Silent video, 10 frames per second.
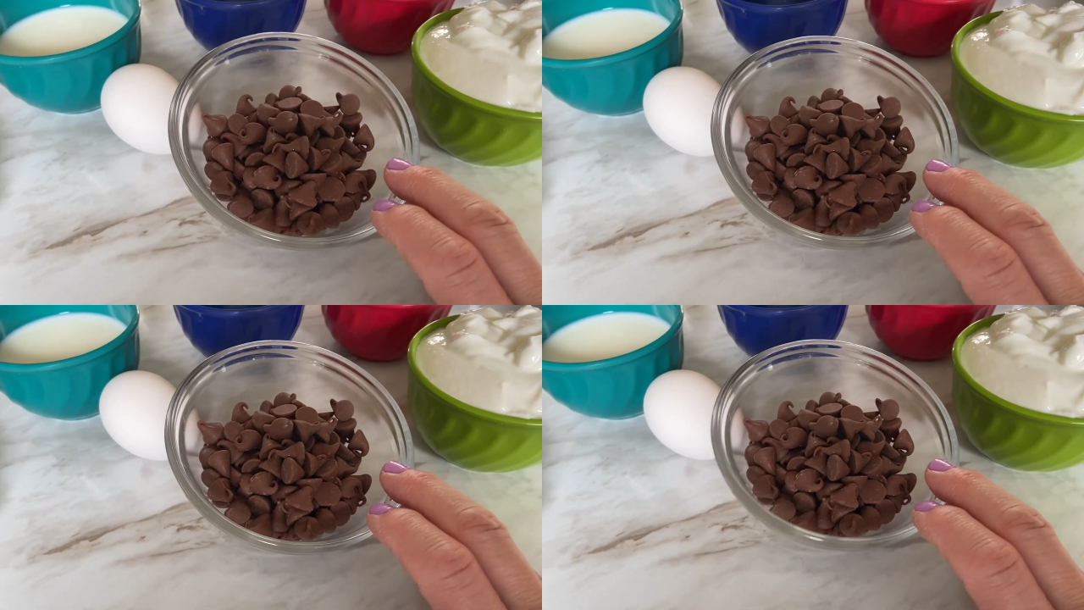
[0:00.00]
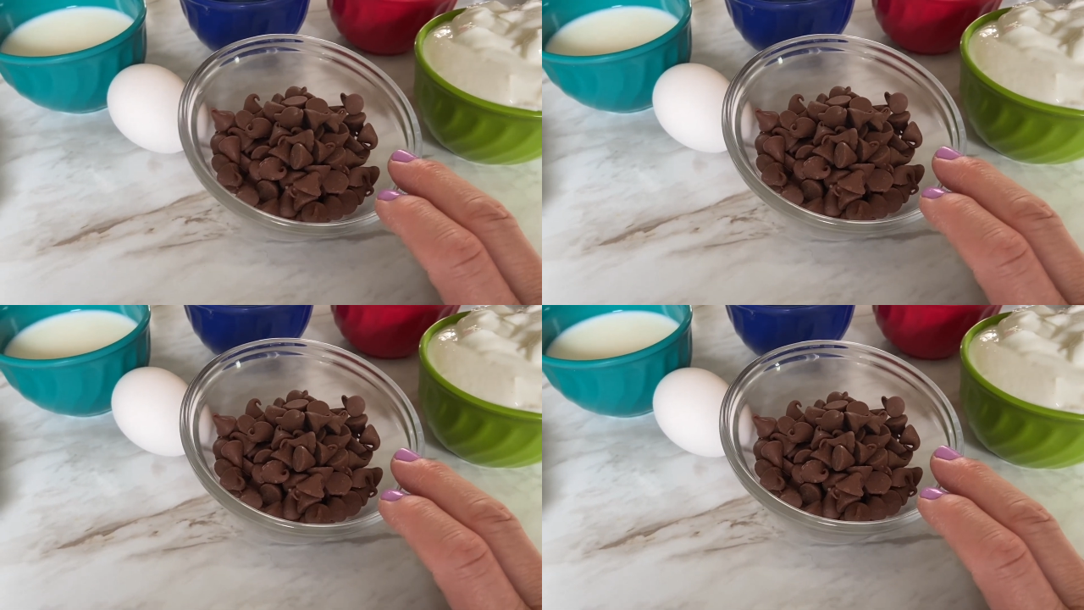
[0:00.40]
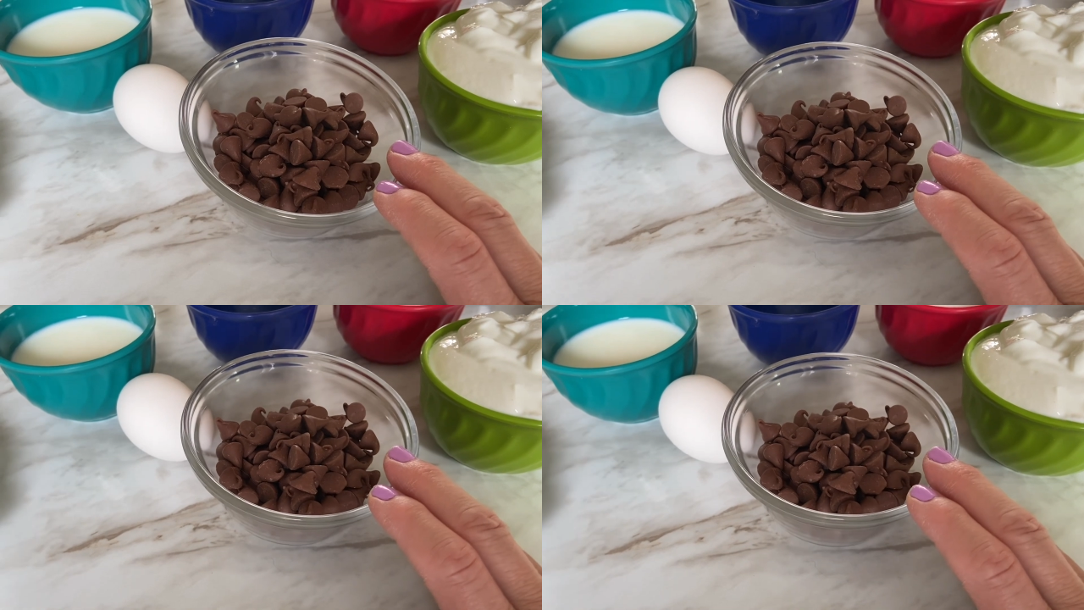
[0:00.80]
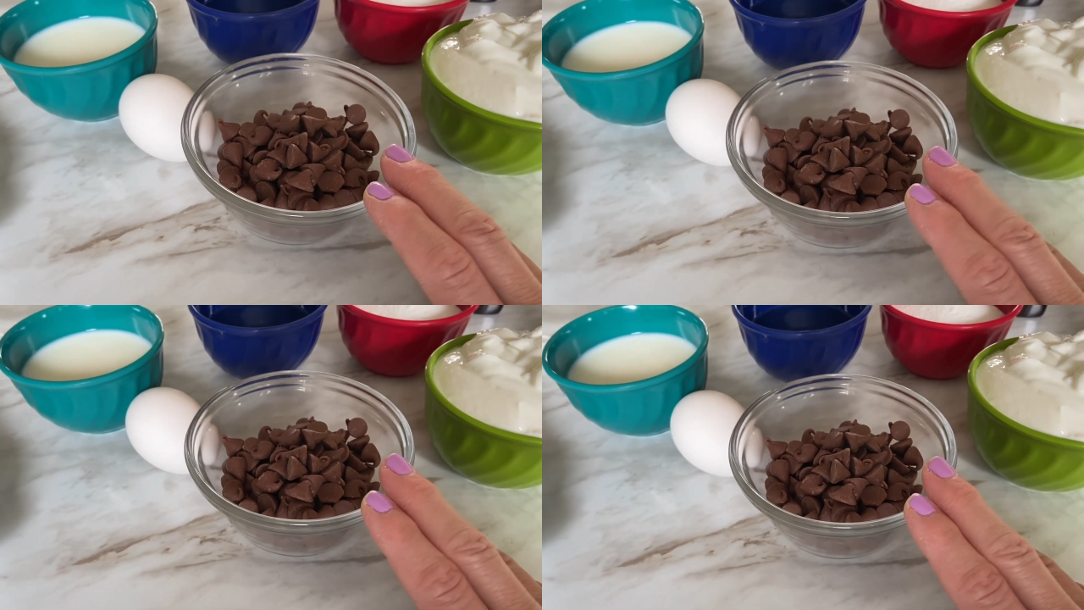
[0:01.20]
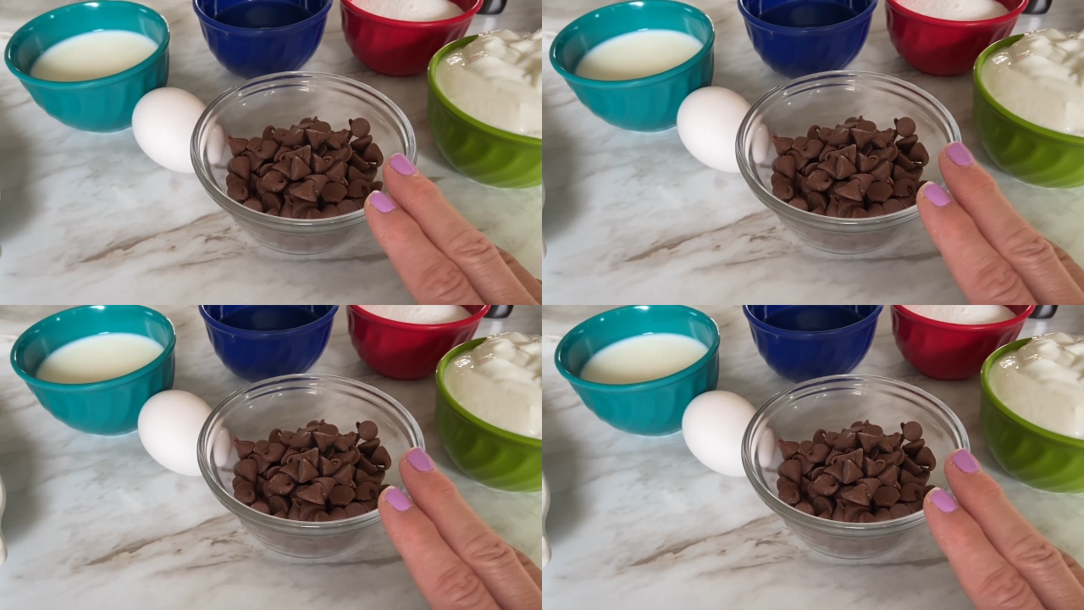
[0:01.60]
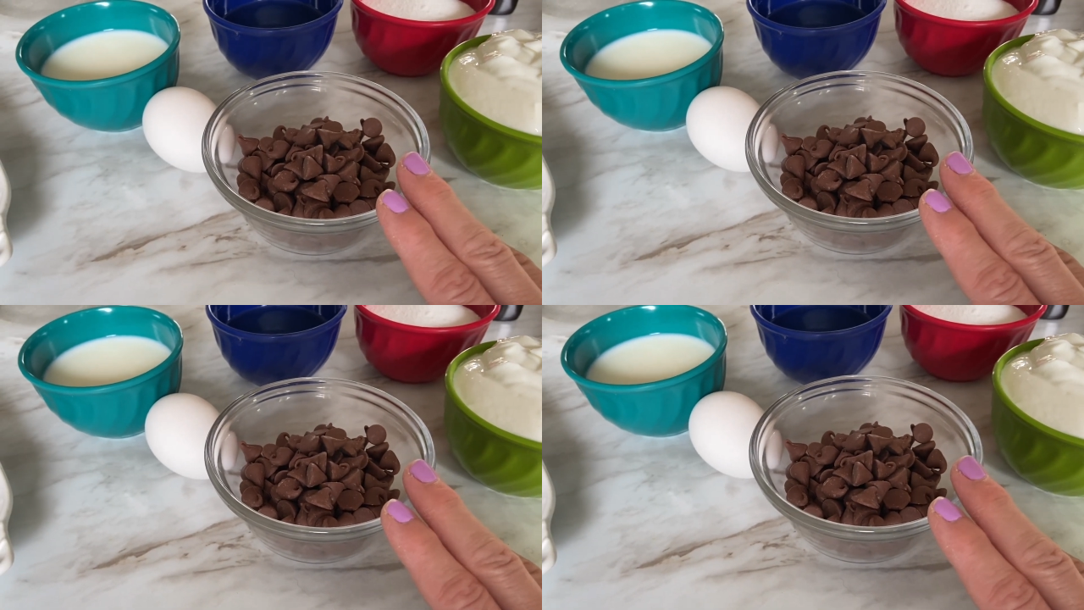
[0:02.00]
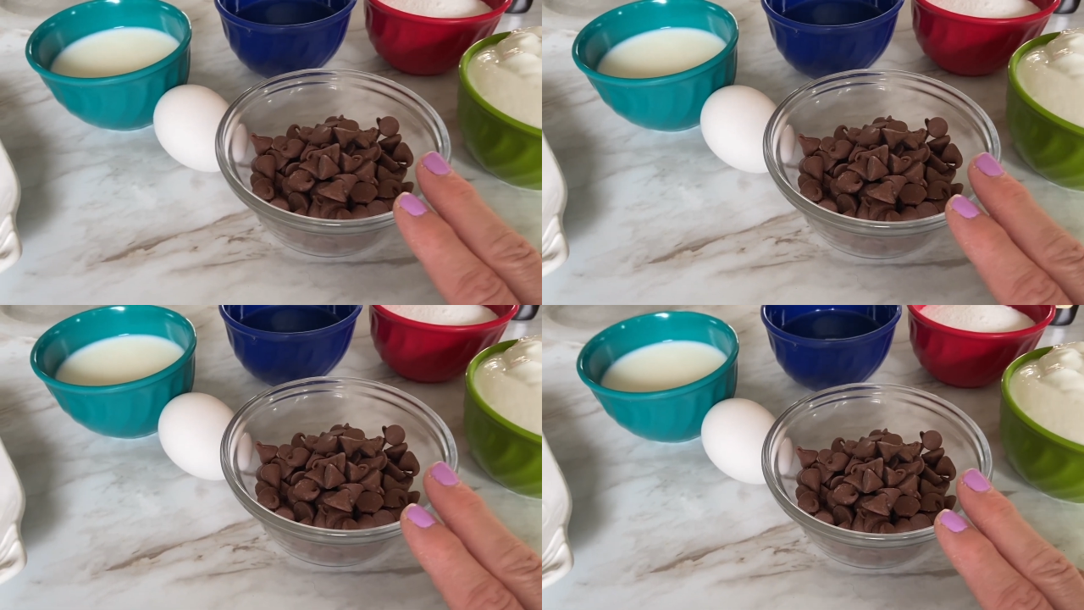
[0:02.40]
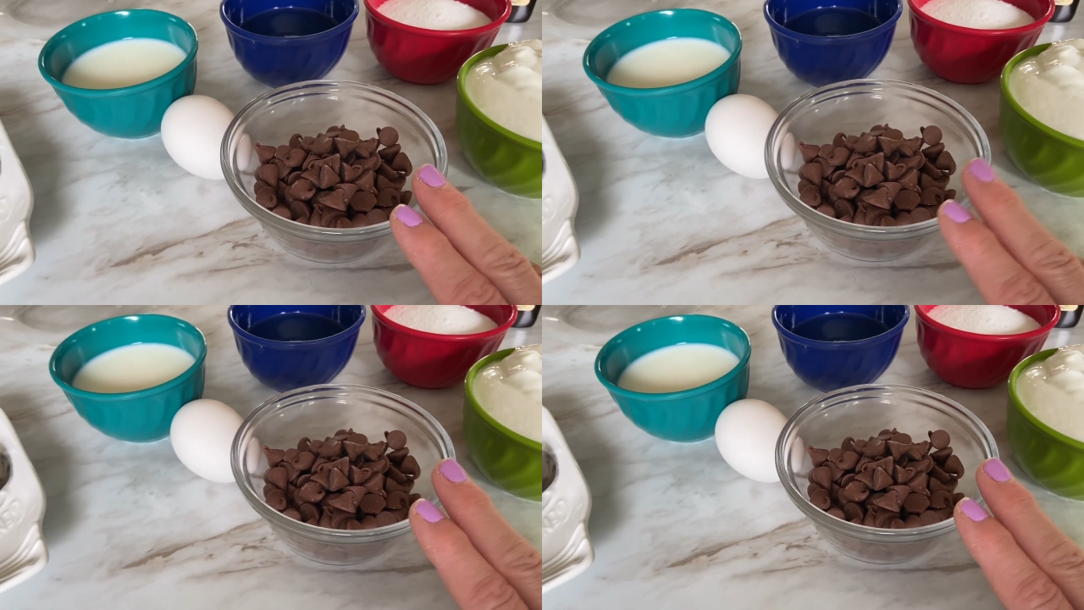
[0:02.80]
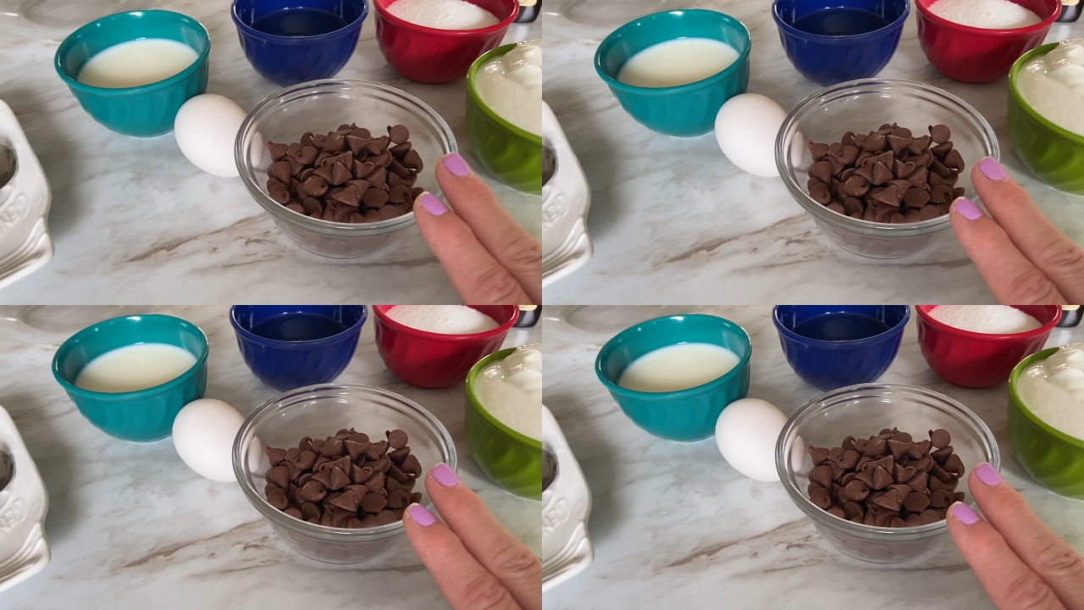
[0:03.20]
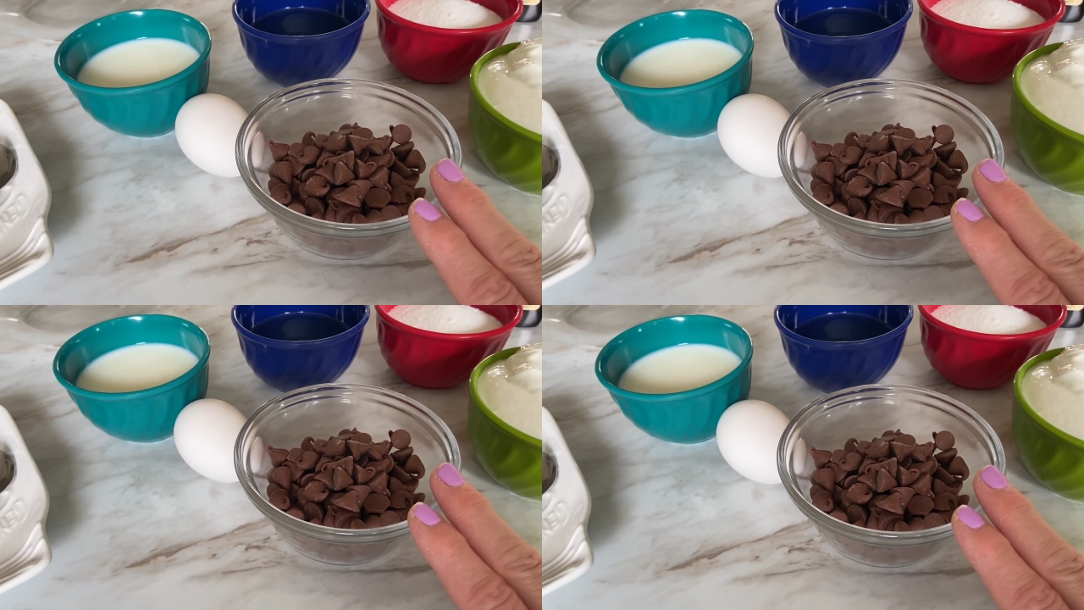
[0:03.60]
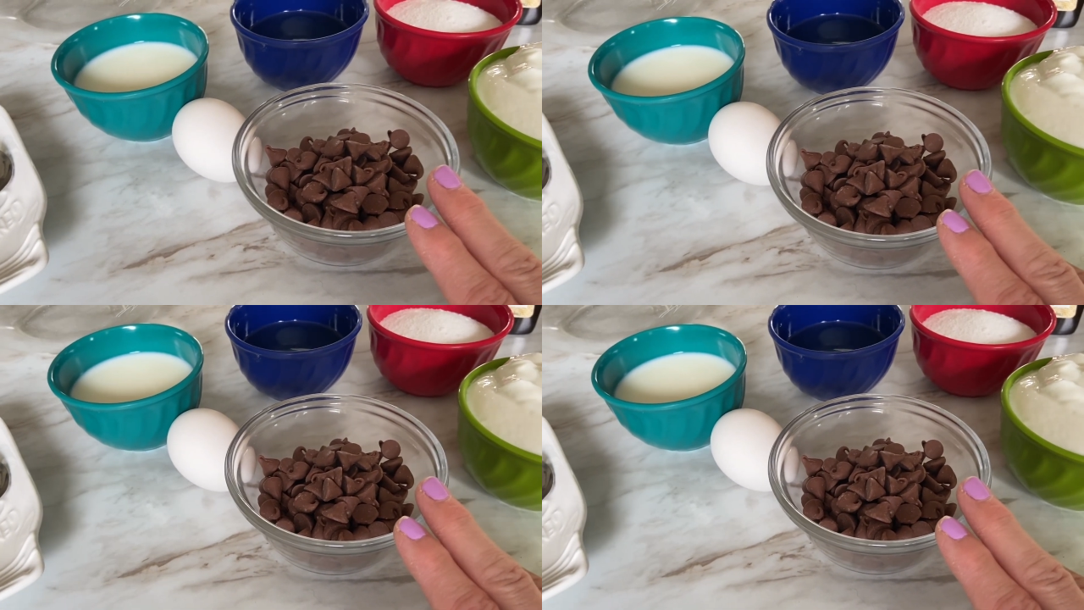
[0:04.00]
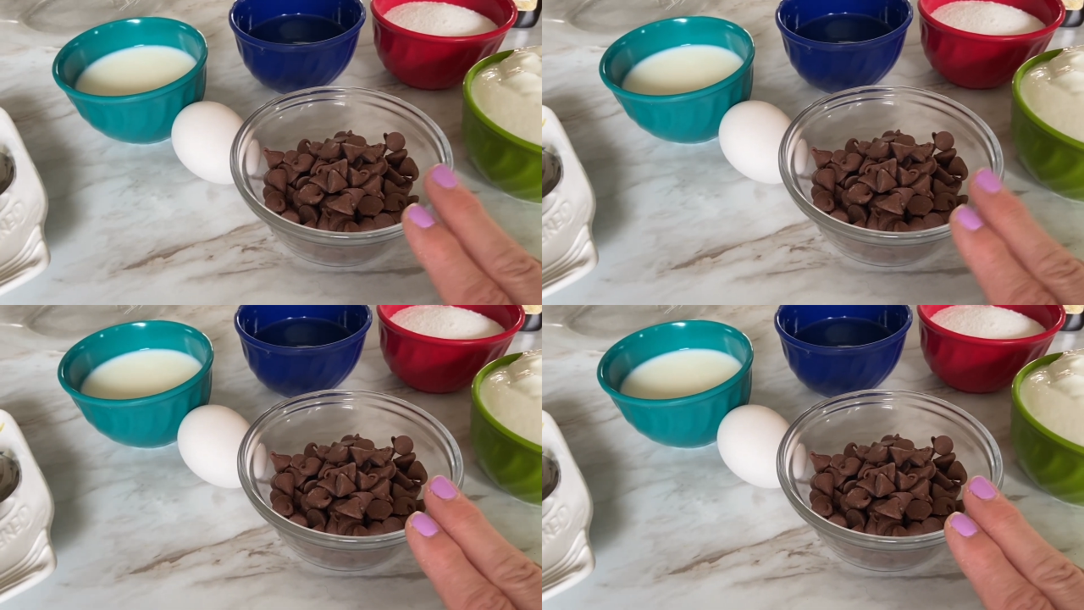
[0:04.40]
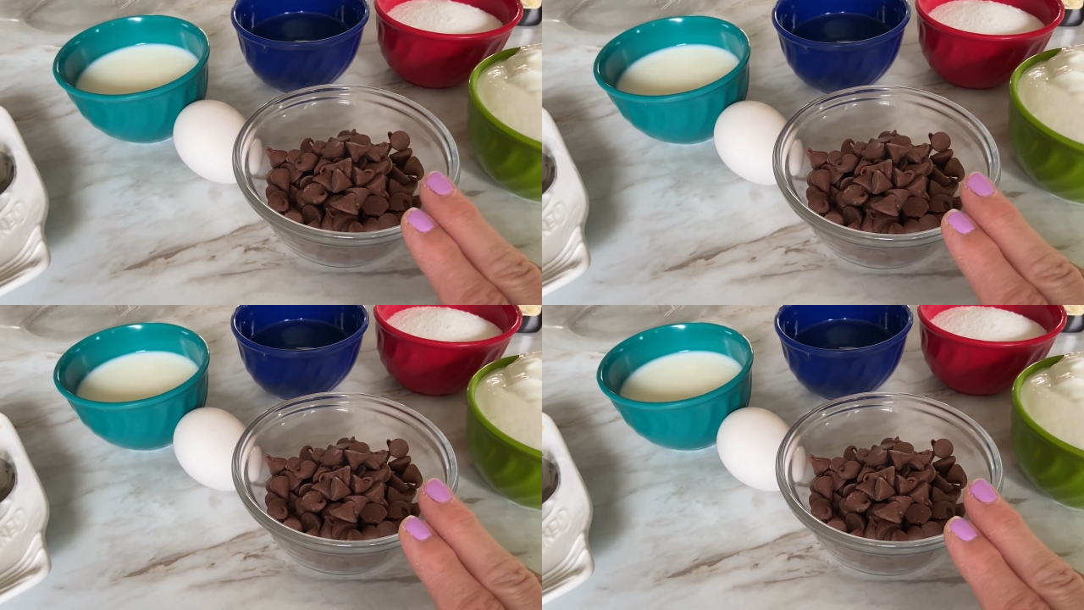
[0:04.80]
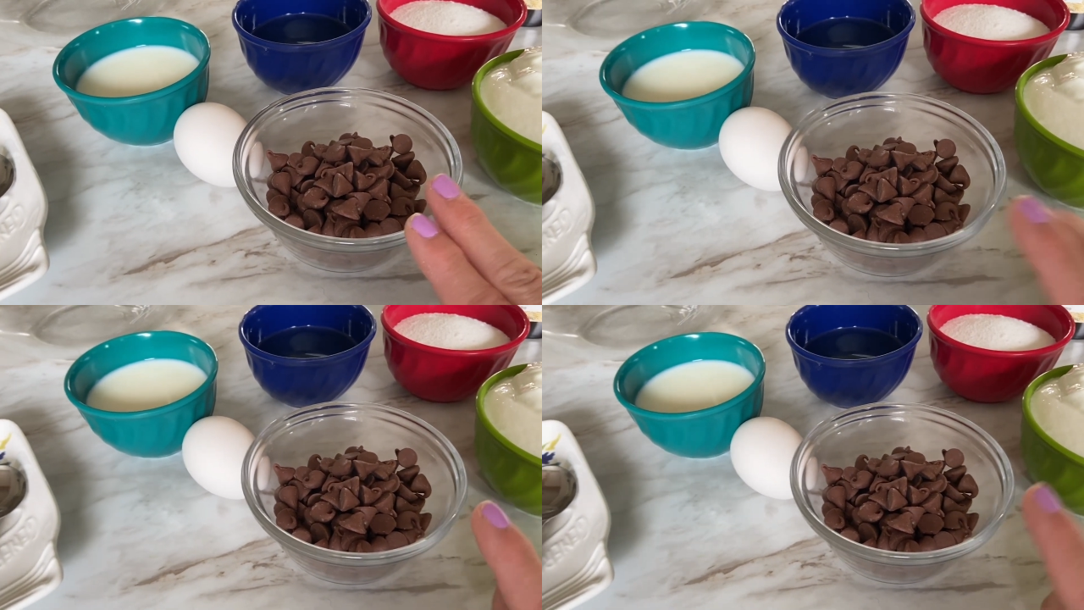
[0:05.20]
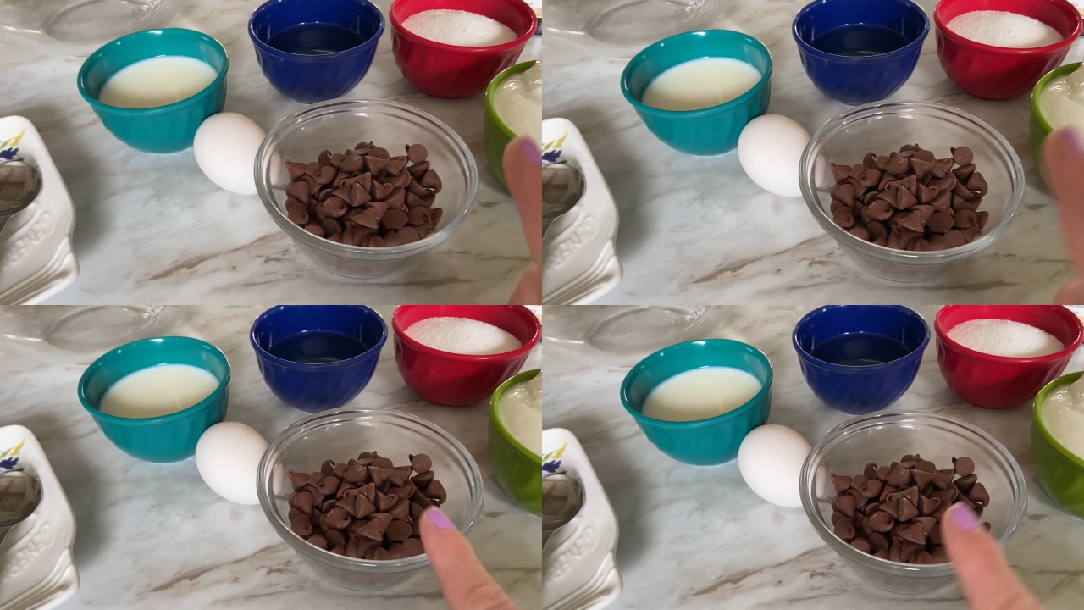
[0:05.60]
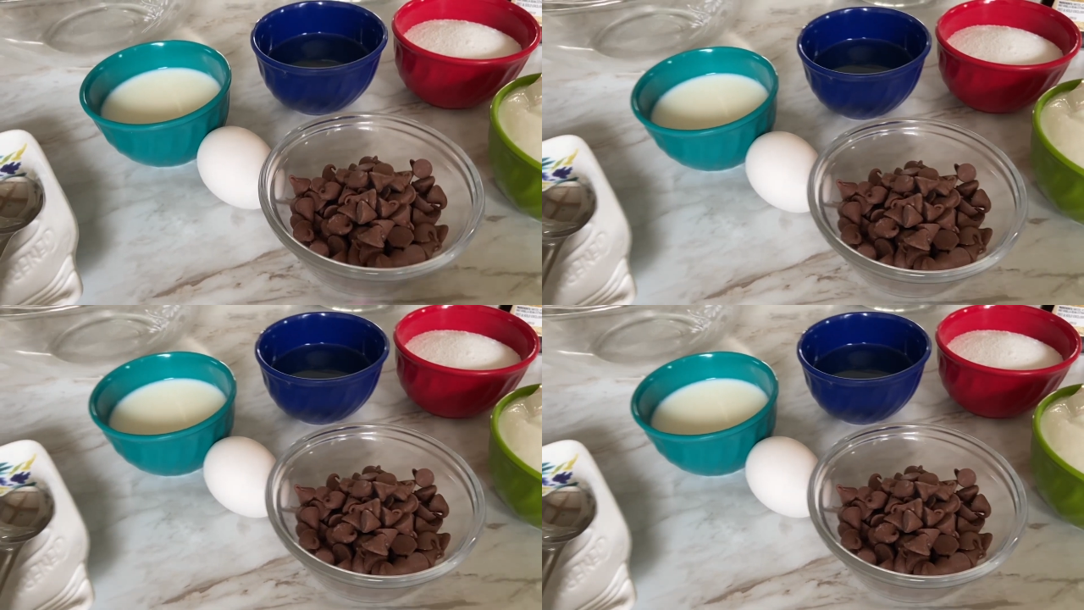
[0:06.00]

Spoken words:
(no speaker visible)